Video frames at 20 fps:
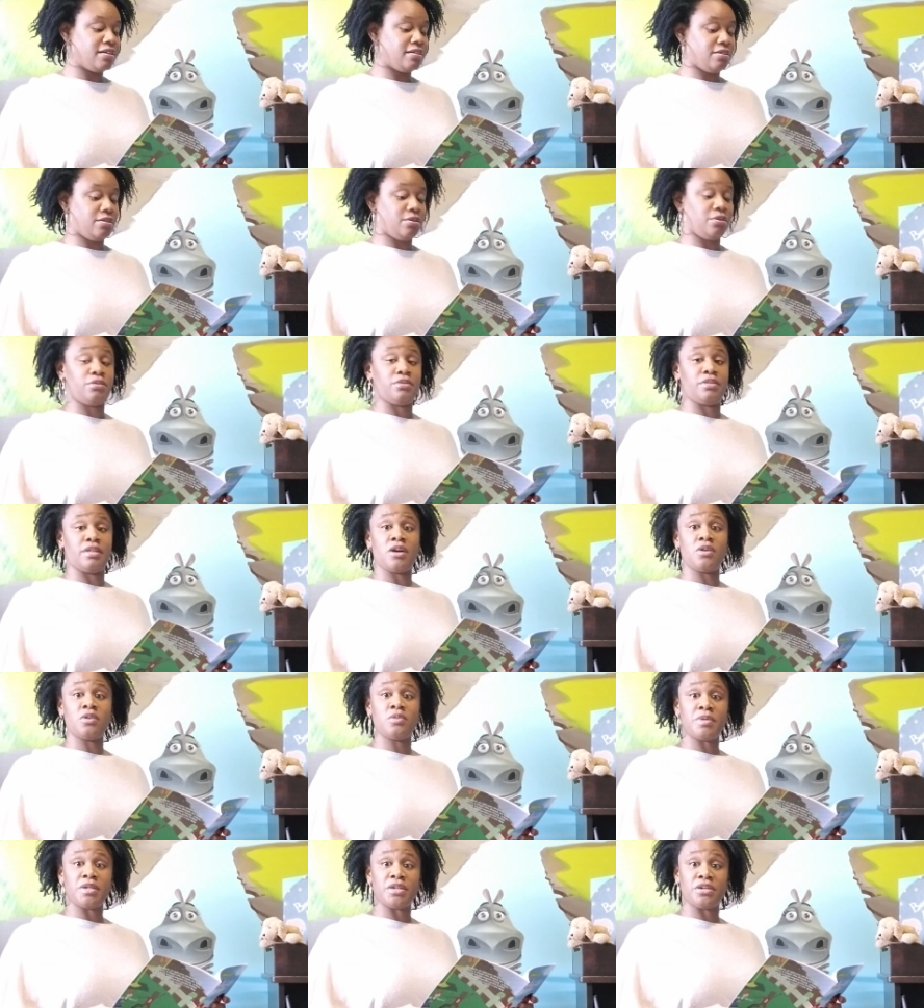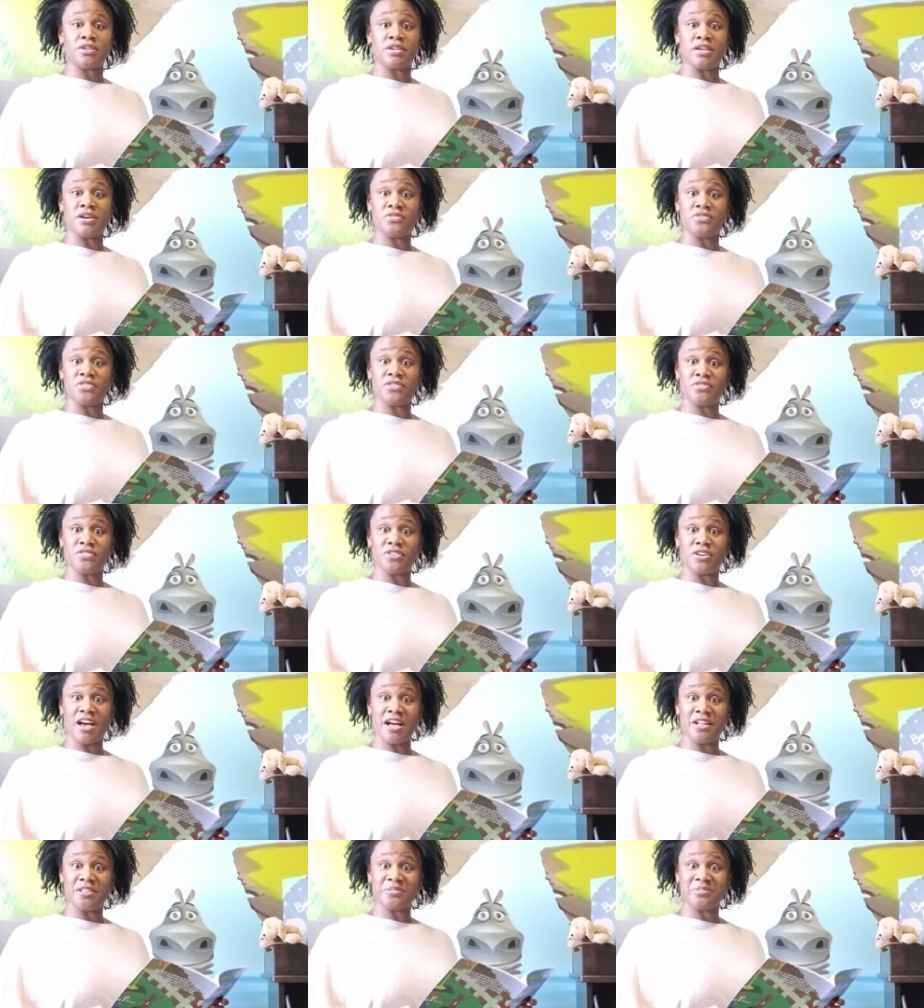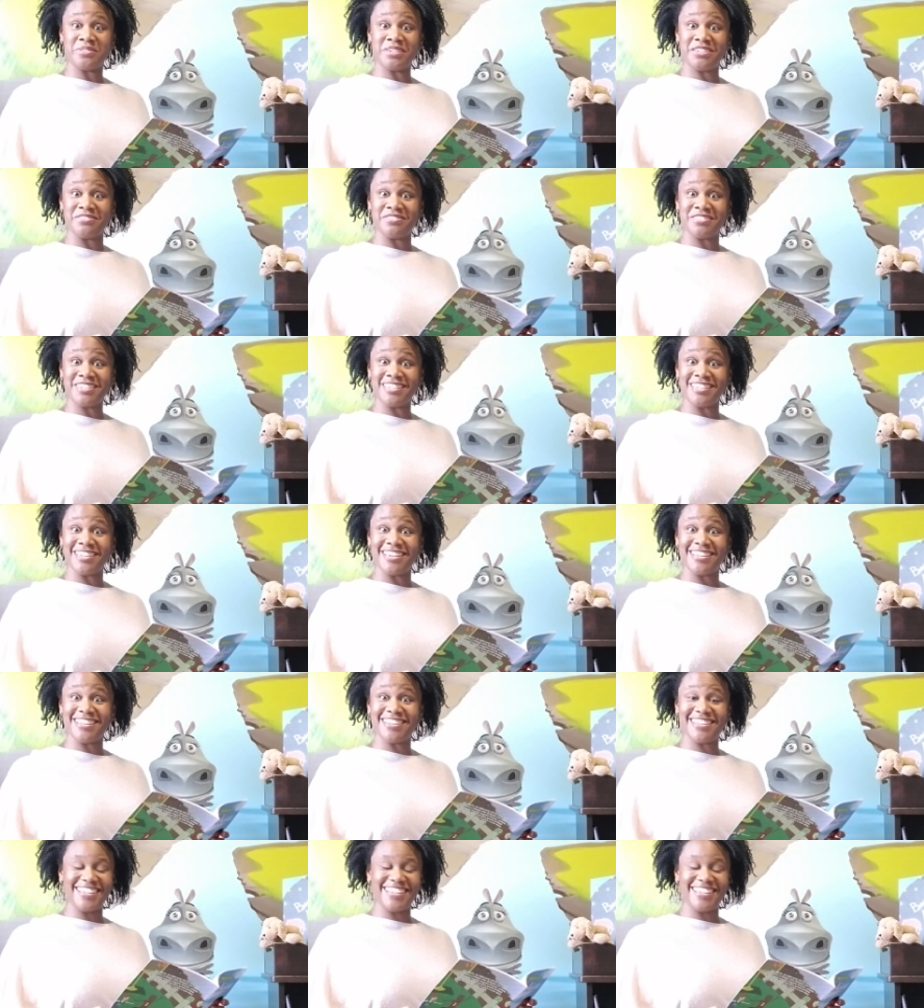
Oh, that would be a good outfit for Halloween, wouldn't it?